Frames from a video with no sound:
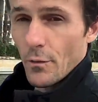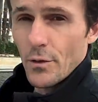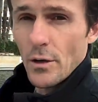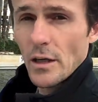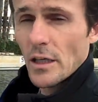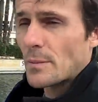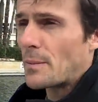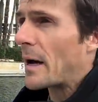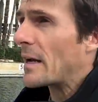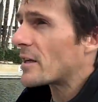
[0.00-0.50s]
You
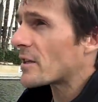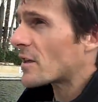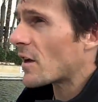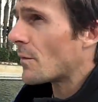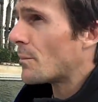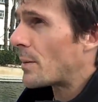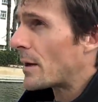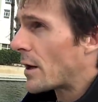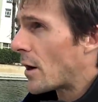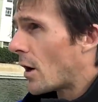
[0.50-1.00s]
expand
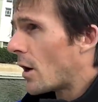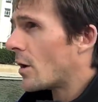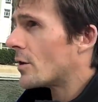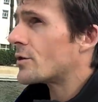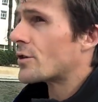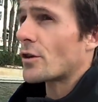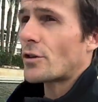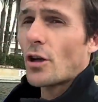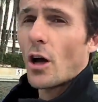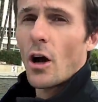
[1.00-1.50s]
yourself
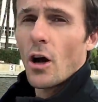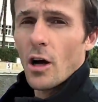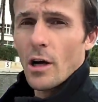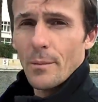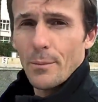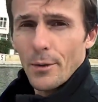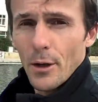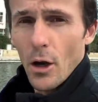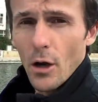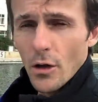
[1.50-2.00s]
beyond your
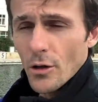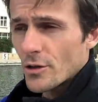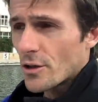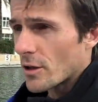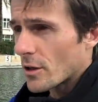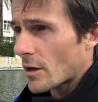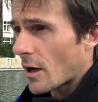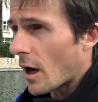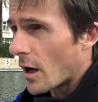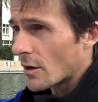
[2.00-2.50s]
time, beyond
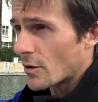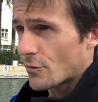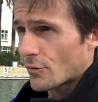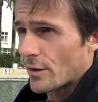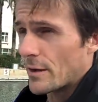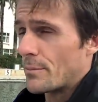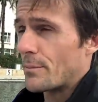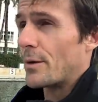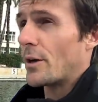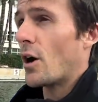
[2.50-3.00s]
your
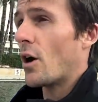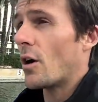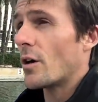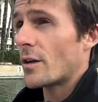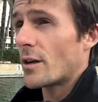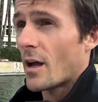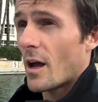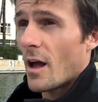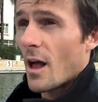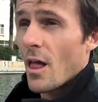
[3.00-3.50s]
country,
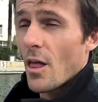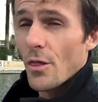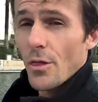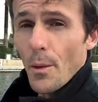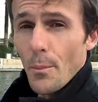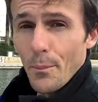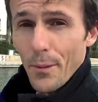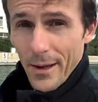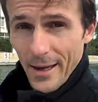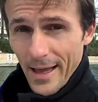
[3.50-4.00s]
beyond
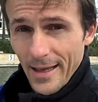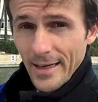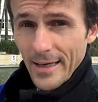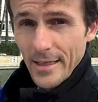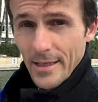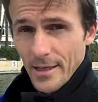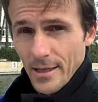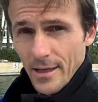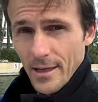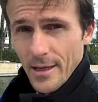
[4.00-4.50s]
the
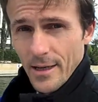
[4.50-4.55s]
planet.